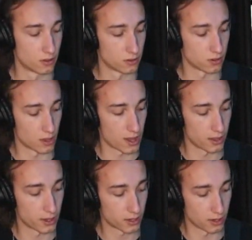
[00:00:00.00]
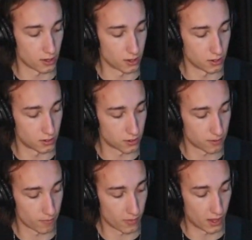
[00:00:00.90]
So that lick is,
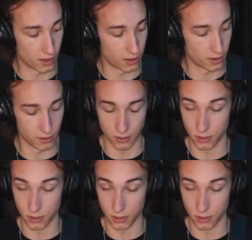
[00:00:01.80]
you're